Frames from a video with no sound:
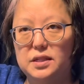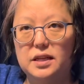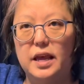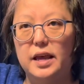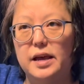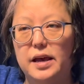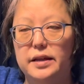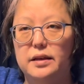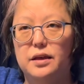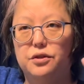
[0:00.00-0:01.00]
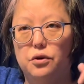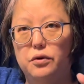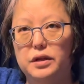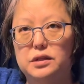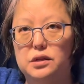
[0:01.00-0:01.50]
the can and throw
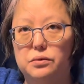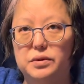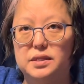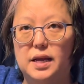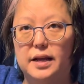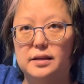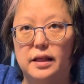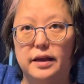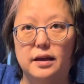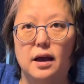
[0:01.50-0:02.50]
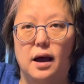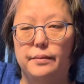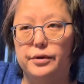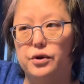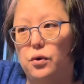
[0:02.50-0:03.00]
it into the recycling. I'm
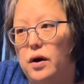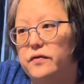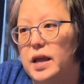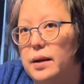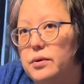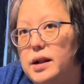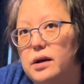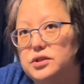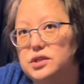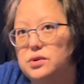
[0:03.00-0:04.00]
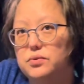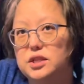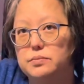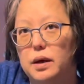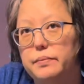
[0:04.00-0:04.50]
going to go off camera now just to
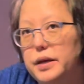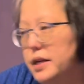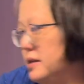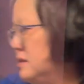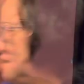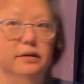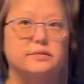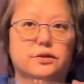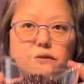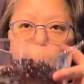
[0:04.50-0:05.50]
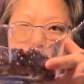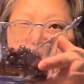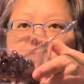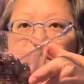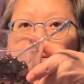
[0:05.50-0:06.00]
rinse my beans. So the
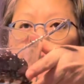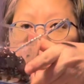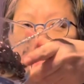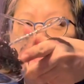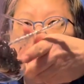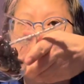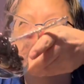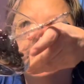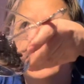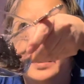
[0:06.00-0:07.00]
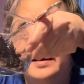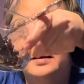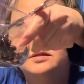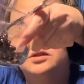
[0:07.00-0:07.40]
beans are rinsed, okay? It's